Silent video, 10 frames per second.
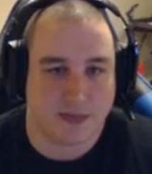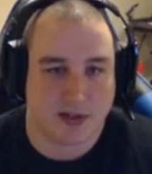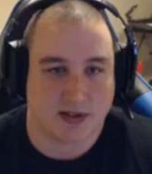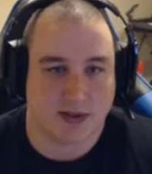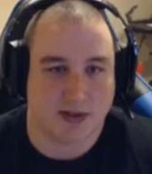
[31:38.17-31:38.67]

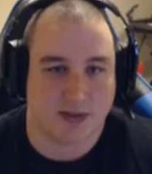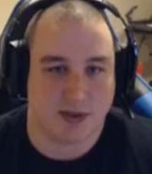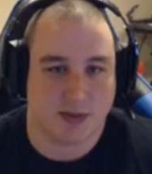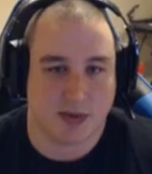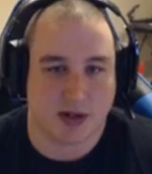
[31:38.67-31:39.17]
So in this
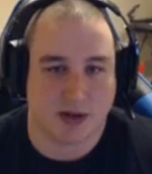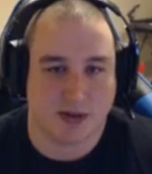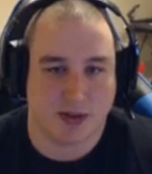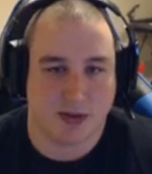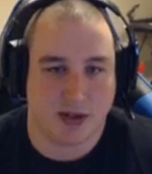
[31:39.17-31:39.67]
build, we're going to go
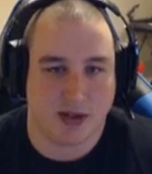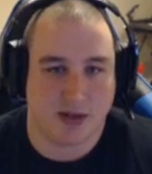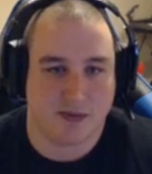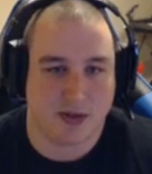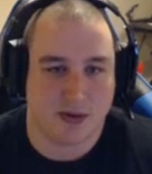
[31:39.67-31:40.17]
2
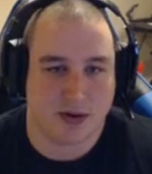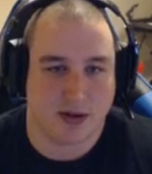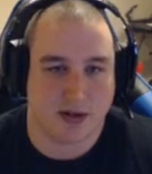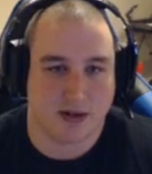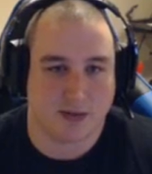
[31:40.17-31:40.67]
Heve, 2
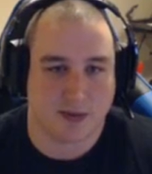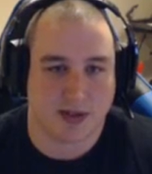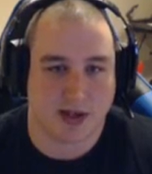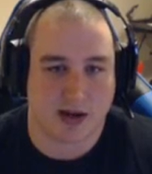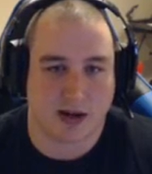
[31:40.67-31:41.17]
Grunil. We're
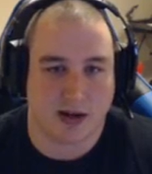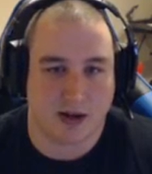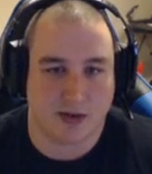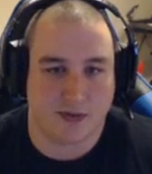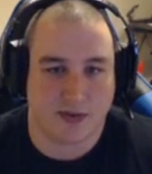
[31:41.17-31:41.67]
stacking
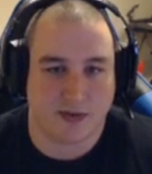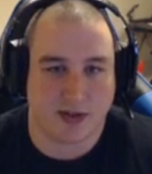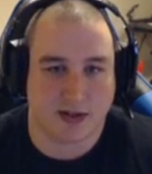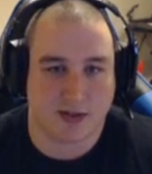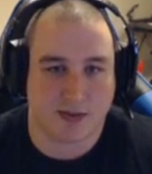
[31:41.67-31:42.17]

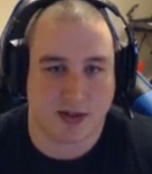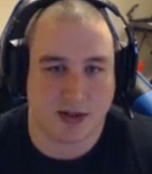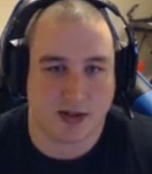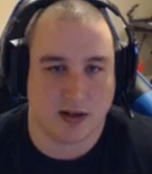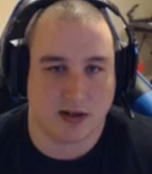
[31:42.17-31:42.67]
150 HP
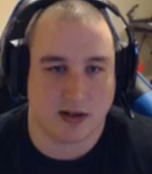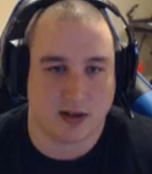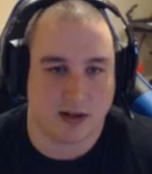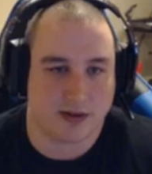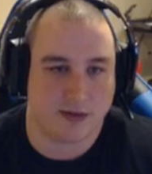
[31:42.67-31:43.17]
here and
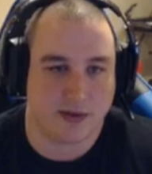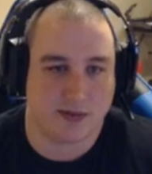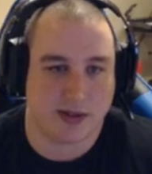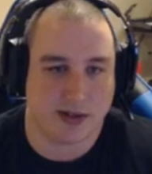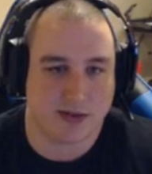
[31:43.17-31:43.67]

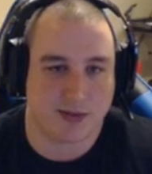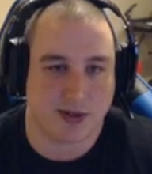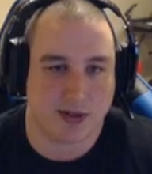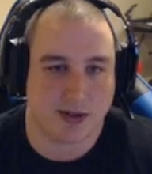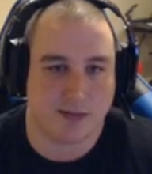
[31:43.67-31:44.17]
150 HP
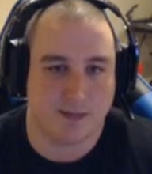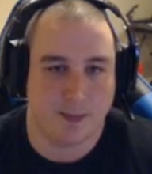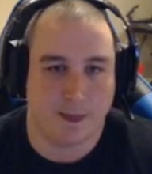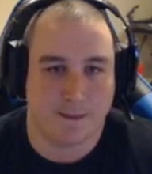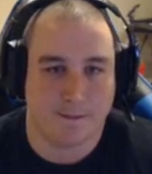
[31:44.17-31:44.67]
here.
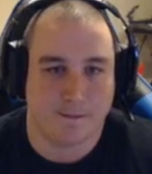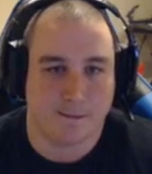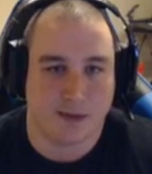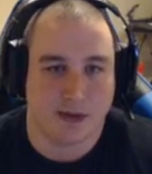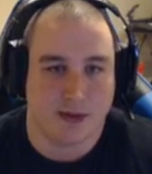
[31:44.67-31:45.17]

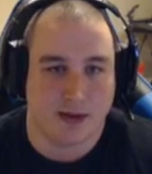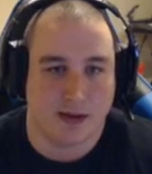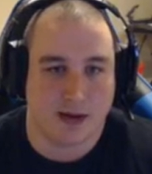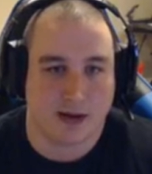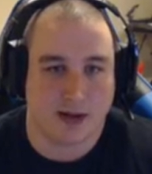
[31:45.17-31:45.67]

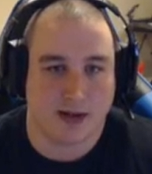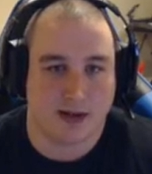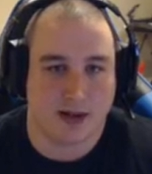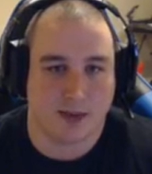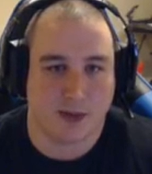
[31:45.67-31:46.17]
Alright, in the
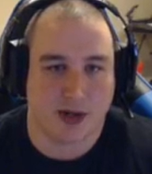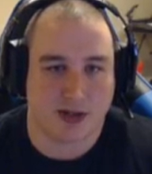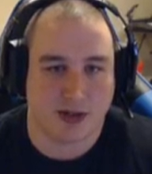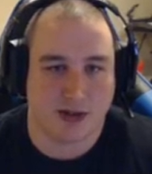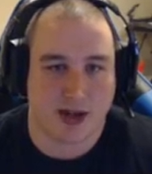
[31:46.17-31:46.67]
helm we get
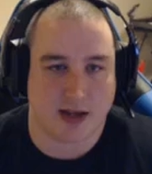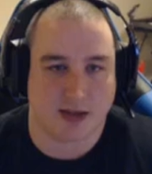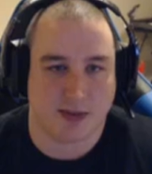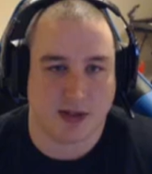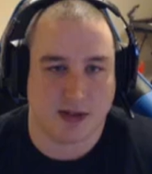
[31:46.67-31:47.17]
2 cast
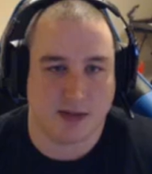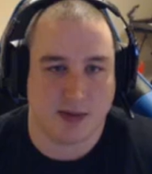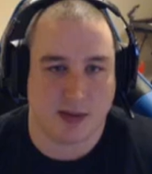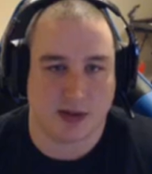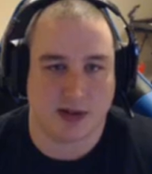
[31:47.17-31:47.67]
speed, 2
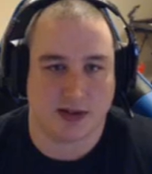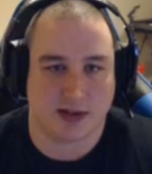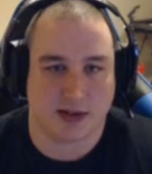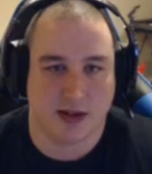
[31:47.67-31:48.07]
memories.